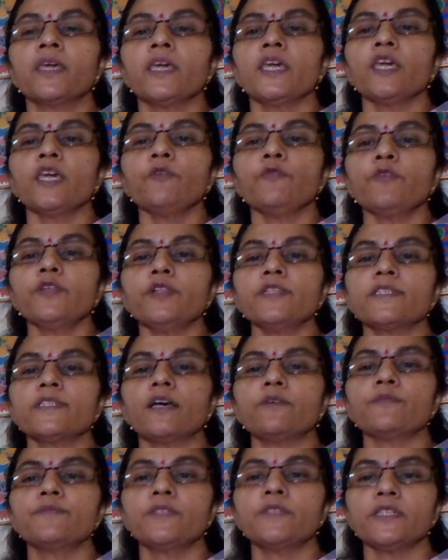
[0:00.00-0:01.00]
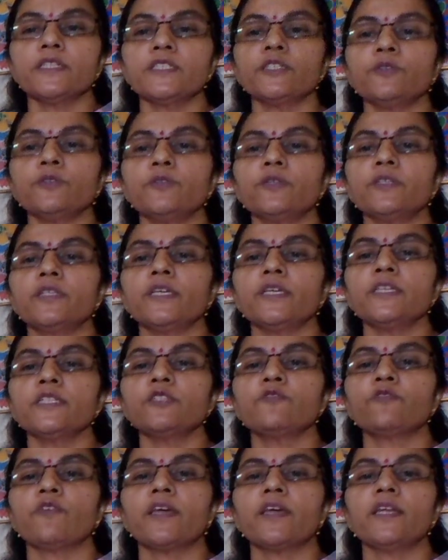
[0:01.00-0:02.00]
If we substitute
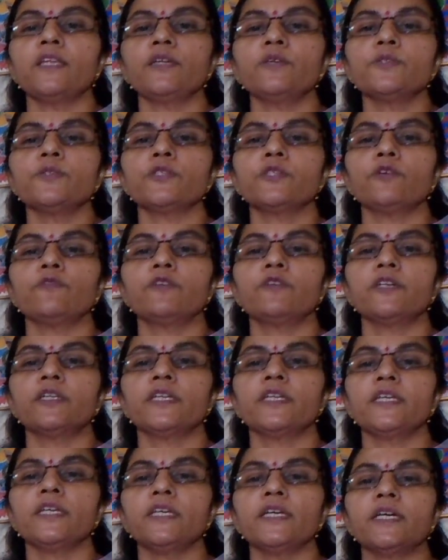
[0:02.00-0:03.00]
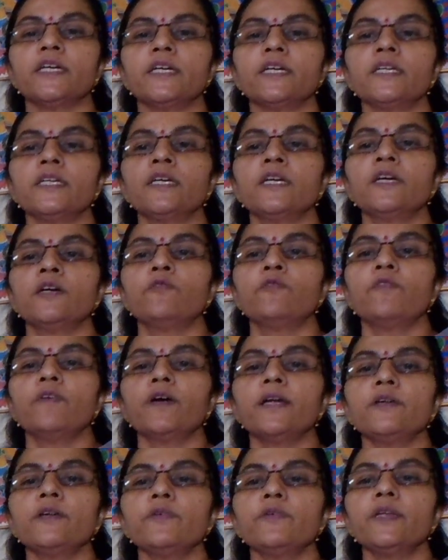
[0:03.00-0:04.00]
these values over here,
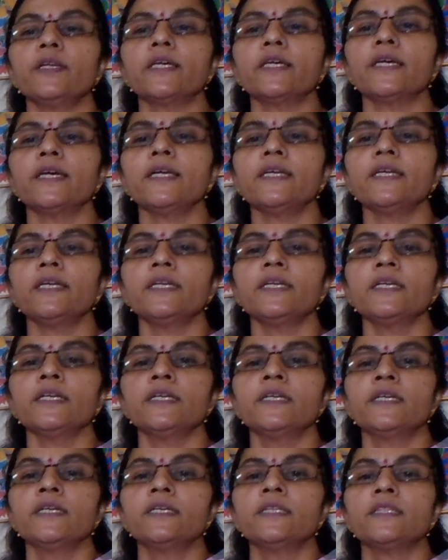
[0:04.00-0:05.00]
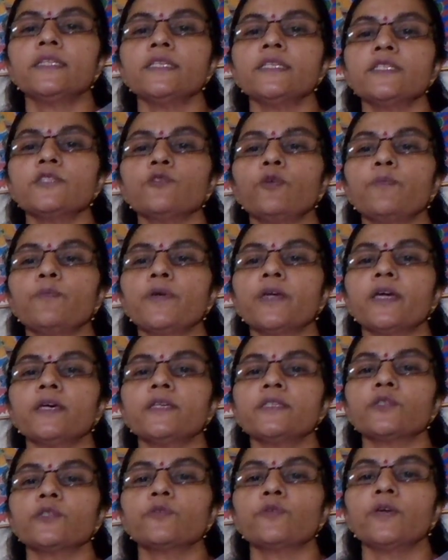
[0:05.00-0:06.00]
what we will get? This
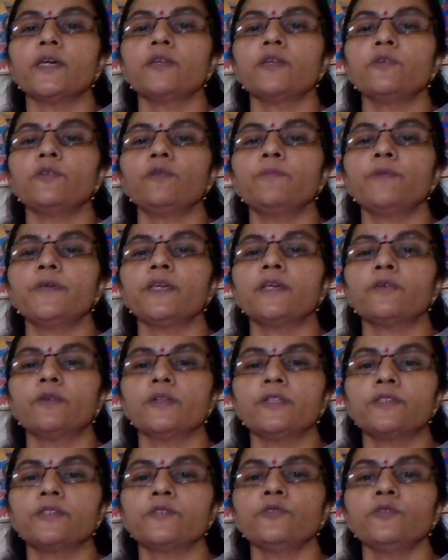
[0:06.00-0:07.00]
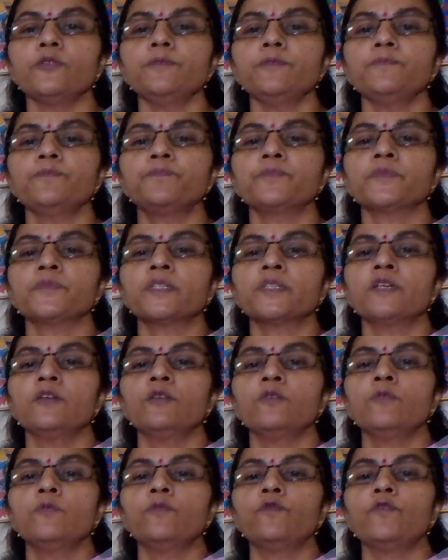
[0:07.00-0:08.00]
omega square will be equals to
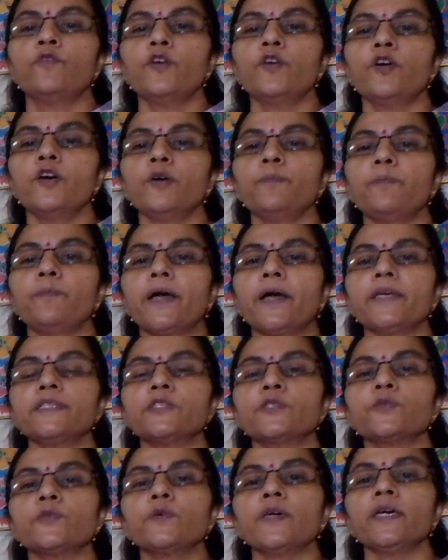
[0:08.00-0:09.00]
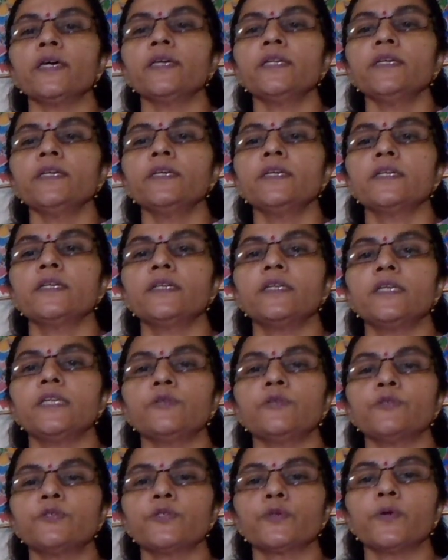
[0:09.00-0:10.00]
4 pi square
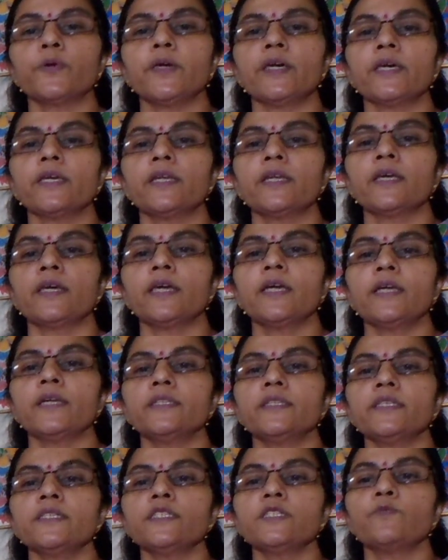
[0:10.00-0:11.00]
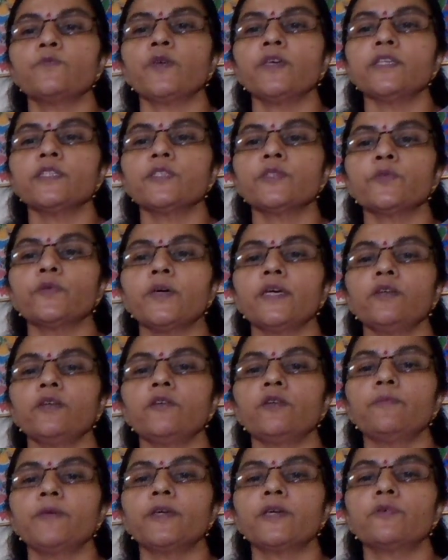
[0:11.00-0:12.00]
nu square, and this v square
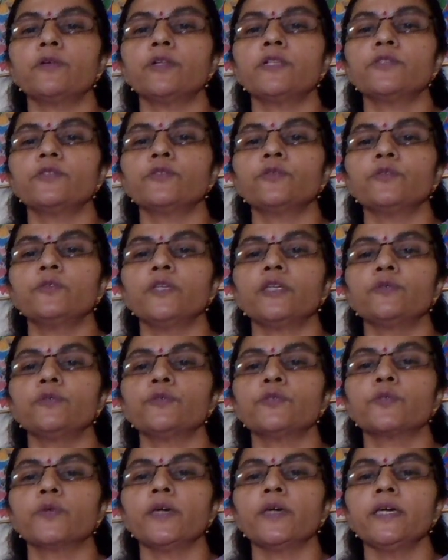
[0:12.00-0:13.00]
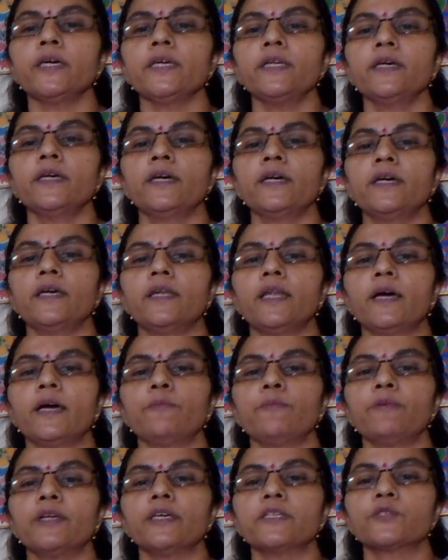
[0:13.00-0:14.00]
will be equals to nu square
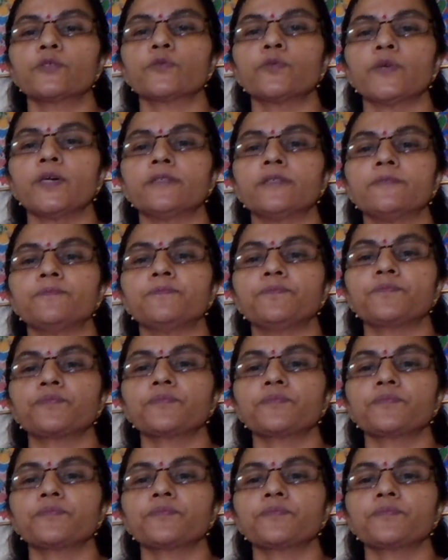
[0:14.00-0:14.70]
lambda square.